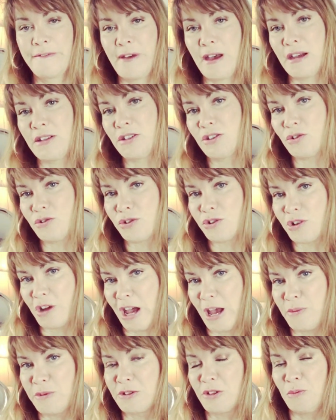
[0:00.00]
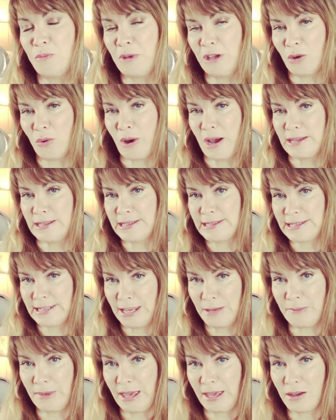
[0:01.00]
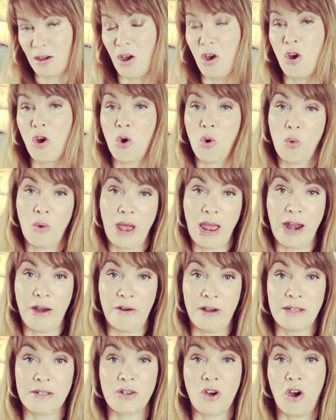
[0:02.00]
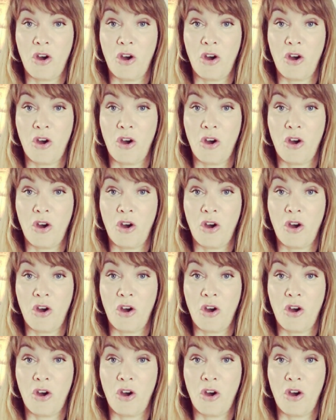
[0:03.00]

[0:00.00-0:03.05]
Vertical stripes can be quite slimming, whereas